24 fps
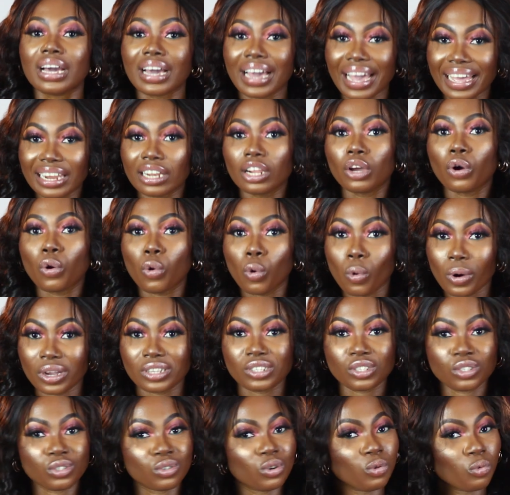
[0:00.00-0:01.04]
kindly
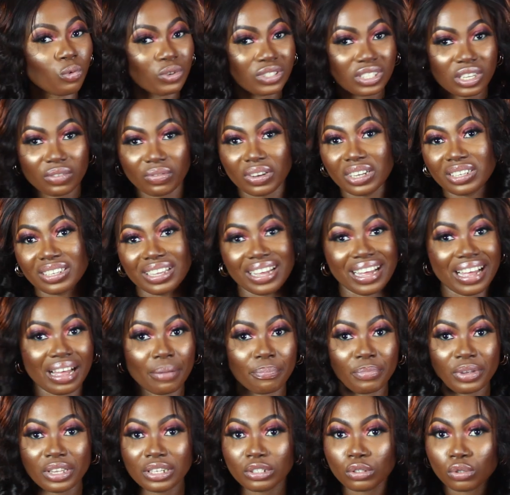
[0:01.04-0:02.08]
question whatever you
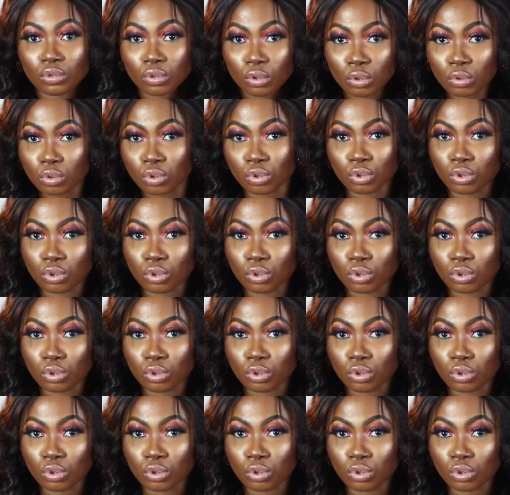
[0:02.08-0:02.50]
are being told